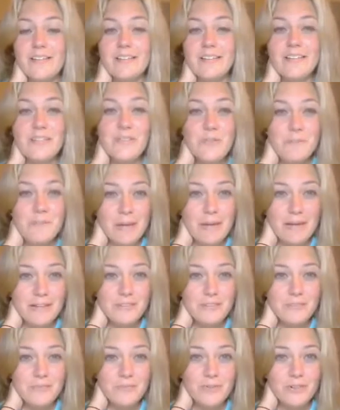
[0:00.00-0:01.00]
Can you
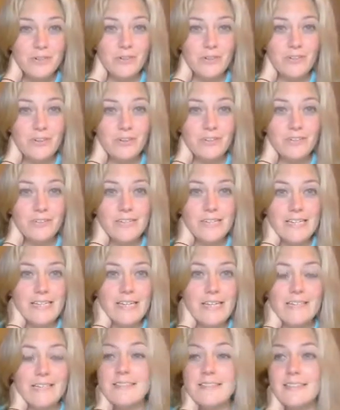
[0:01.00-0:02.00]
imagine what all he
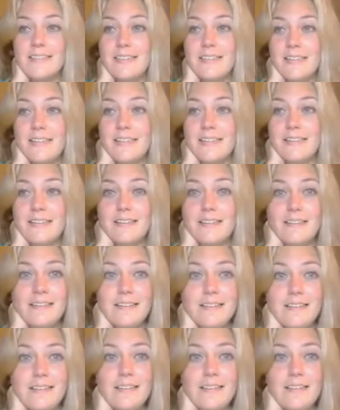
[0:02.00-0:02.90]
has seen